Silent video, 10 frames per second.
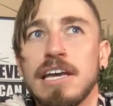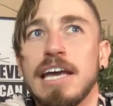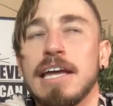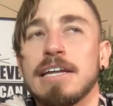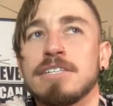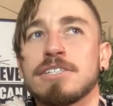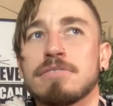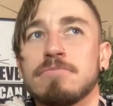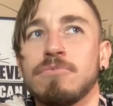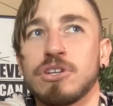And
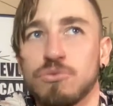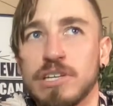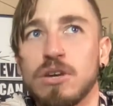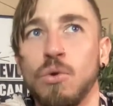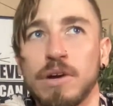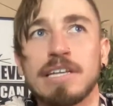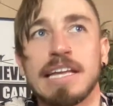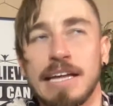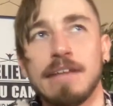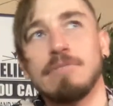when you're really horny, like